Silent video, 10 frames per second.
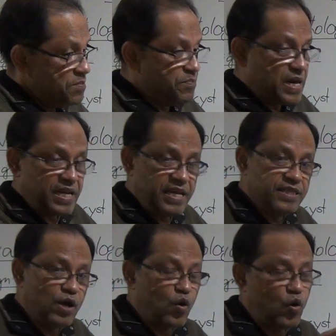but
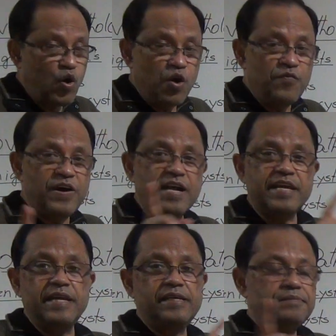in the
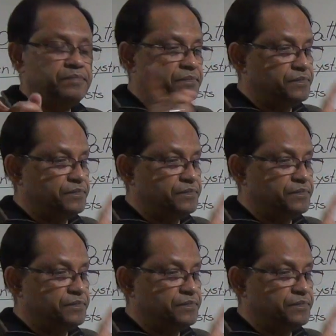ovary,